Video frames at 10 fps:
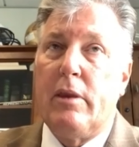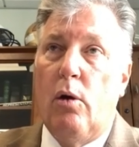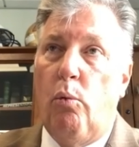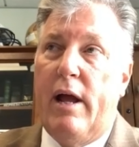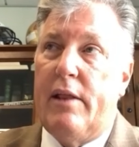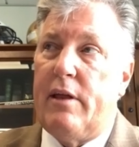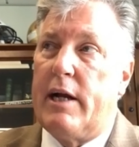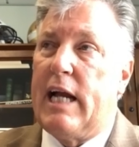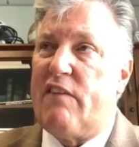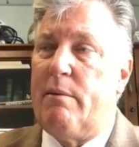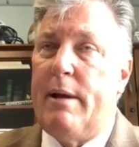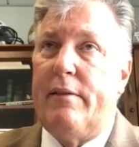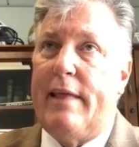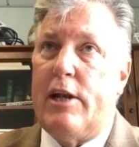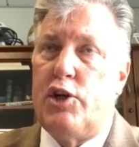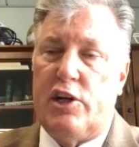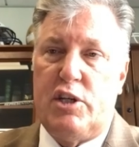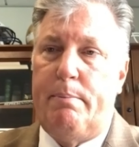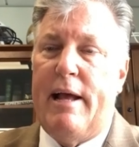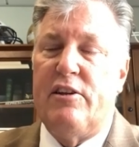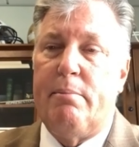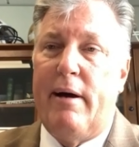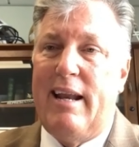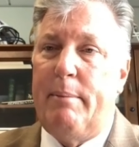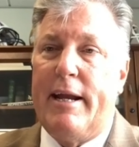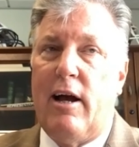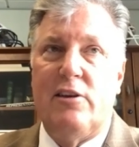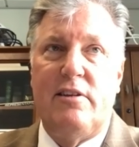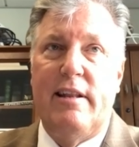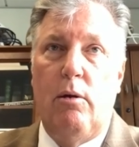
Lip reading: with a government that just spends money because,